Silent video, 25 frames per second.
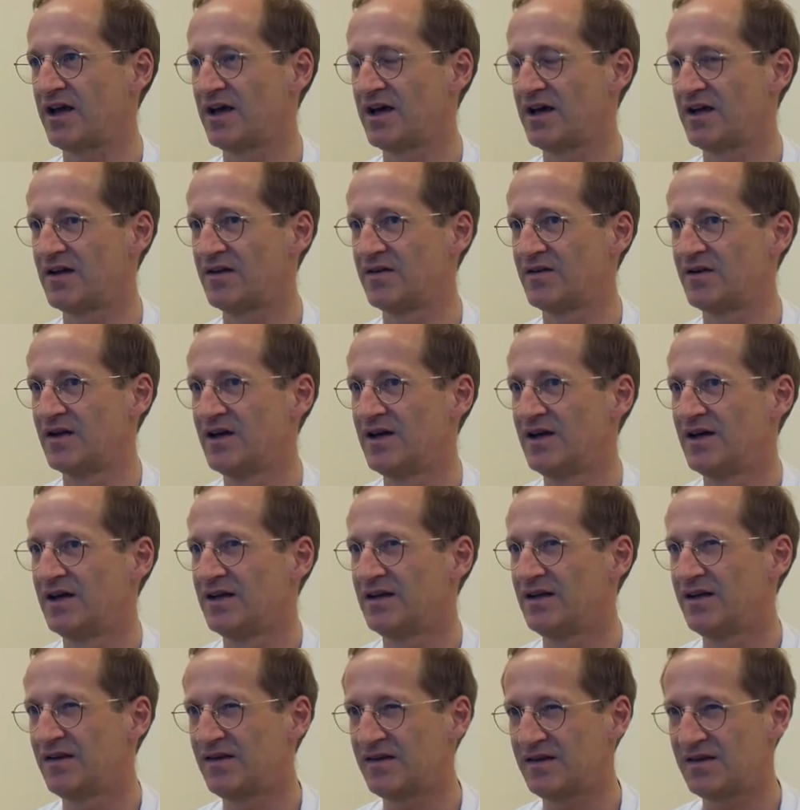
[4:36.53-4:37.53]
And
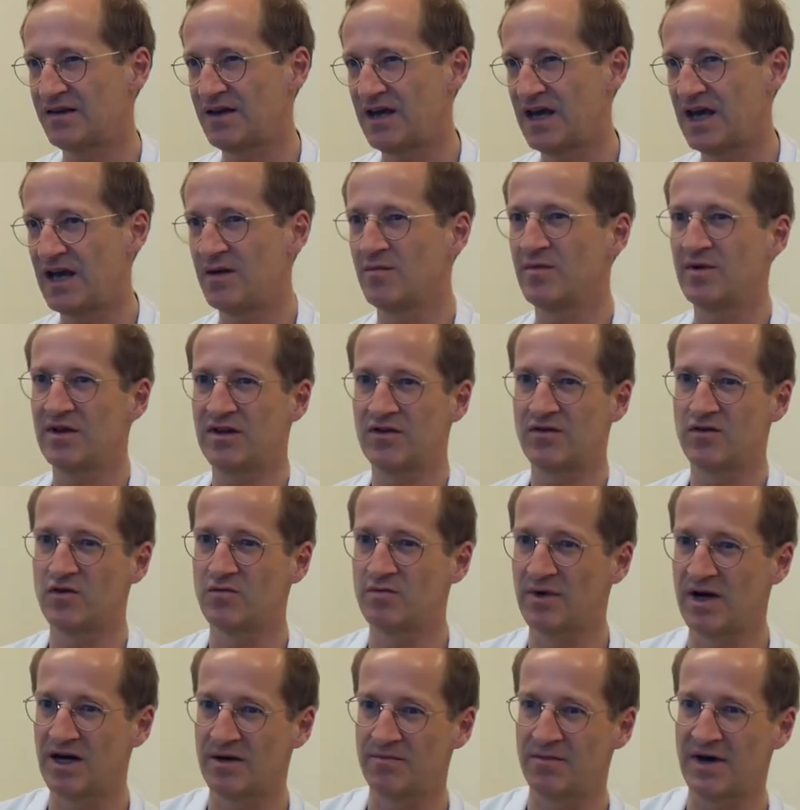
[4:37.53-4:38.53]
this came into
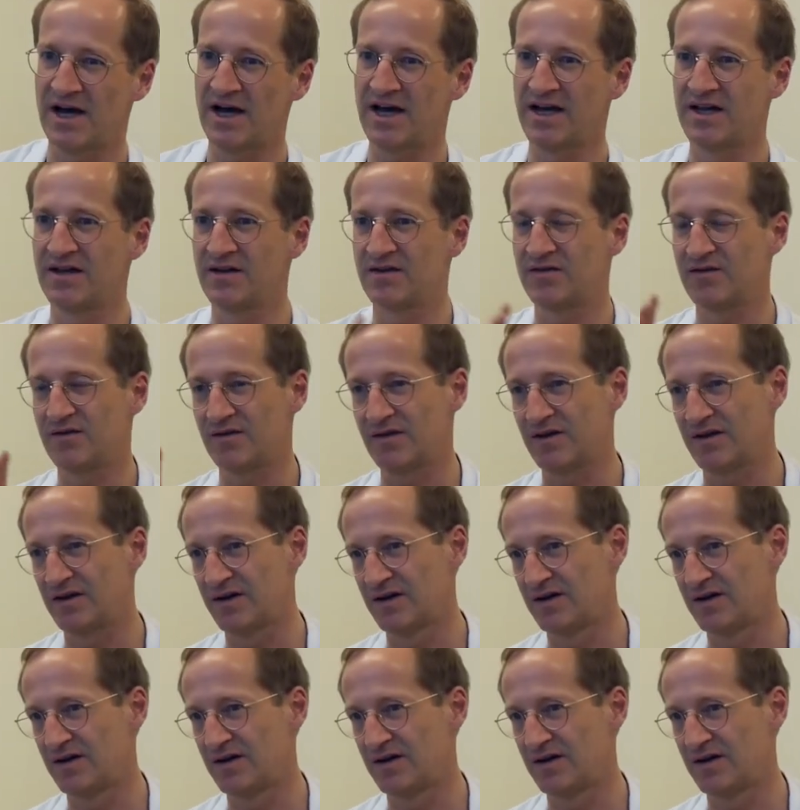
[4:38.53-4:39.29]
my mind